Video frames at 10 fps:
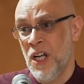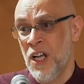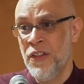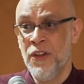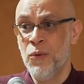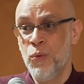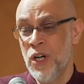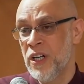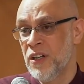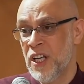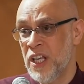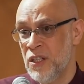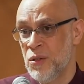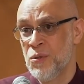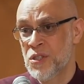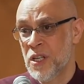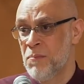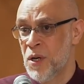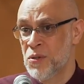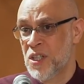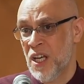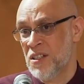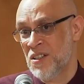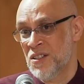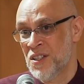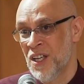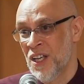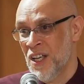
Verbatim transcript: And that the wording that he used in most cases